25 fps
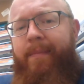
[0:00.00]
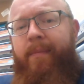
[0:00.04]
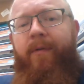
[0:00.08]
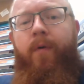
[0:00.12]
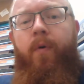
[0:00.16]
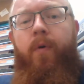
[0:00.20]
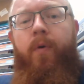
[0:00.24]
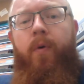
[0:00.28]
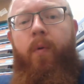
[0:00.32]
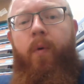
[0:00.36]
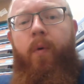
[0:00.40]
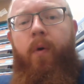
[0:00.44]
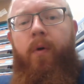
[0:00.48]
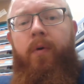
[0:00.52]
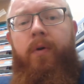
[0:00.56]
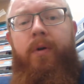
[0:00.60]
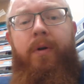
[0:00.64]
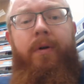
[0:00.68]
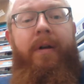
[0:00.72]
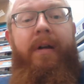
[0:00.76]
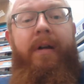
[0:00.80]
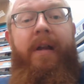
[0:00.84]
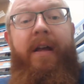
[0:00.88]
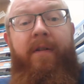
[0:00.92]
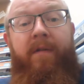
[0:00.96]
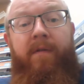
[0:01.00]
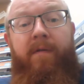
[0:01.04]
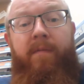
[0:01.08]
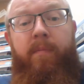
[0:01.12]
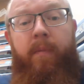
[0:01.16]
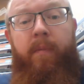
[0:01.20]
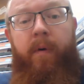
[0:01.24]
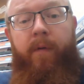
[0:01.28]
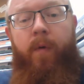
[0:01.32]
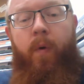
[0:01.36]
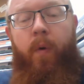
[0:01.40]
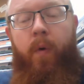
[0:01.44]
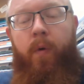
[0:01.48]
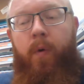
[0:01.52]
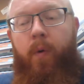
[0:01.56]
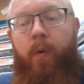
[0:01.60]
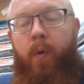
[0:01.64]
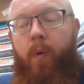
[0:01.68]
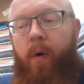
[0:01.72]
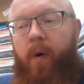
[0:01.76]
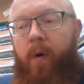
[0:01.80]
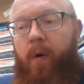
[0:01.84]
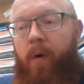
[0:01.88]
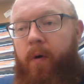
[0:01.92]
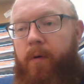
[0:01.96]
before the world, to live before the
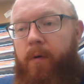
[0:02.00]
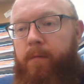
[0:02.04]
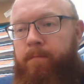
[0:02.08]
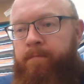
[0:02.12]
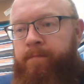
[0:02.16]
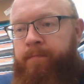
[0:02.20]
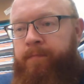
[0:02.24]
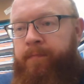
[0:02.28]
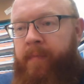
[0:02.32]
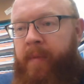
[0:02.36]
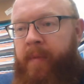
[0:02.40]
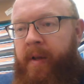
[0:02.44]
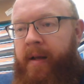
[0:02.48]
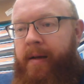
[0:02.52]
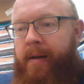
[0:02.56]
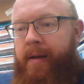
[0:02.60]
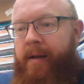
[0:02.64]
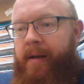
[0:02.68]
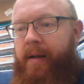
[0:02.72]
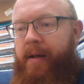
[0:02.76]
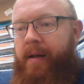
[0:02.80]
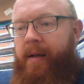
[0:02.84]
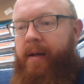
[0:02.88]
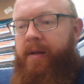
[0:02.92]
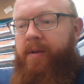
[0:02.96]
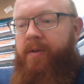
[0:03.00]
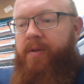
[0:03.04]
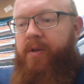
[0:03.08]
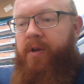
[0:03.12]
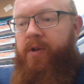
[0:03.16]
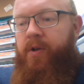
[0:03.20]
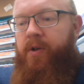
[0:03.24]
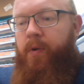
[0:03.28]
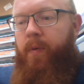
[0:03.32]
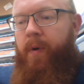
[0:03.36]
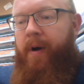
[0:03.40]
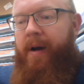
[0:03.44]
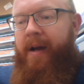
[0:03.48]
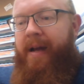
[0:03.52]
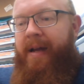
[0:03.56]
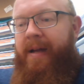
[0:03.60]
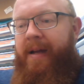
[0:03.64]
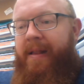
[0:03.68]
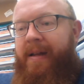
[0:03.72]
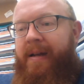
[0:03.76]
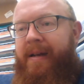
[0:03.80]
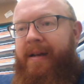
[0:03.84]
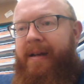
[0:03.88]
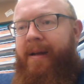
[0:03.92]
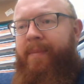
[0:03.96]
world in such a way
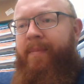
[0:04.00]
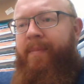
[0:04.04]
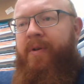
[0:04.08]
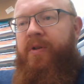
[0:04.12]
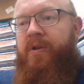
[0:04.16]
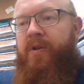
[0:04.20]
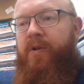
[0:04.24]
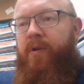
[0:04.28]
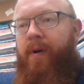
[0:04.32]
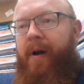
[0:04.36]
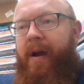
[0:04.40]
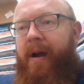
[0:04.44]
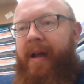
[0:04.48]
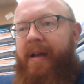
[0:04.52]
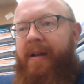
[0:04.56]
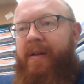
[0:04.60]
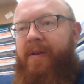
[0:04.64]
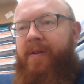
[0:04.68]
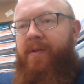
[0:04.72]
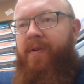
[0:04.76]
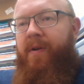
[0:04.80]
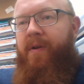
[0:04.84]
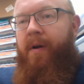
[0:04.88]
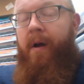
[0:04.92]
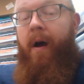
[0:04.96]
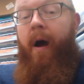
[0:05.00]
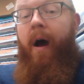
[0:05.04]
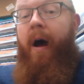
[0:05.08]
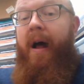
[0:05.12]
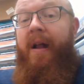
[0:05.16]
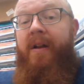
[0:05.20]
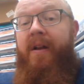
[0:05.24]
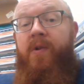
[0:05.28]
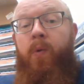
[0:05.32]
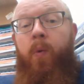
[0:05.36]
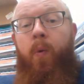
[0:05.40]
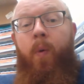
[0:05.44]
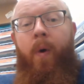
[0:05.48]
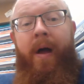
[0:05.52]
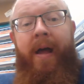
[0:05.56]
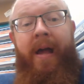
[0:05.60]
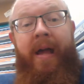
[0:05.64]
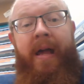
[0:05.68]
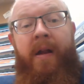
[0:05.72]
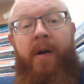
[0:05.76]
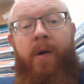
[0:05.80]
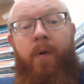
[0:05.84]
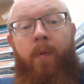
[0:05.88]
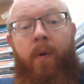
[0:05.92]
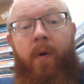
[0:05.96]
that demonstrates God's way
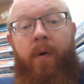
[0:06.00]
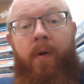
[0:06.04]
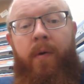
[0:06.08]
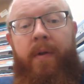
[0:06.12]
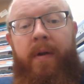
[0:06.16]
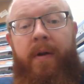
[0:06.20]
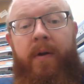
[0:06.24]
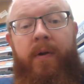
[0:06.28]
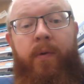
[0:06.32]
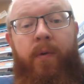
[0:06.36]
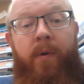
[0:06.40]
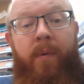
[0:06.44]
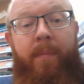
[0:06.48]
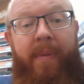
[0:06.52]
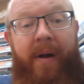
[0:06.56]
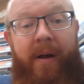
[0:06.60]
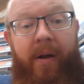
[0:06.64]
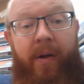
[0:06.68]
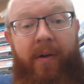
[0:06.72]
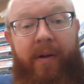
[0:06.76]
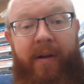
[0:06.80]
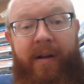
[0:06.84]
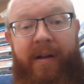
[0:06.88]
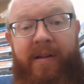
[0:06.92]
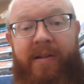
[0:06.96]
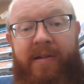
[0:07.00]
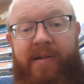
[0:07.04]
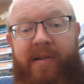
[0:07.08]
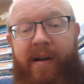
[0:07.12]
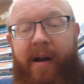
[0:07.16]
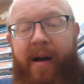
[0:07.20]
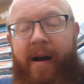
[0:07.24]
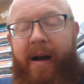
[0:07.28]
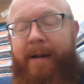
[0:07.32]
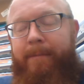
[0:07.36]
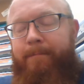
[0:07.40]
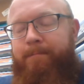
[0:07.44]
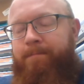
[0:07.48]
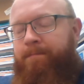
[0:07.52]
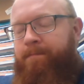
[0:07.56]
in a world that has rebelled against God.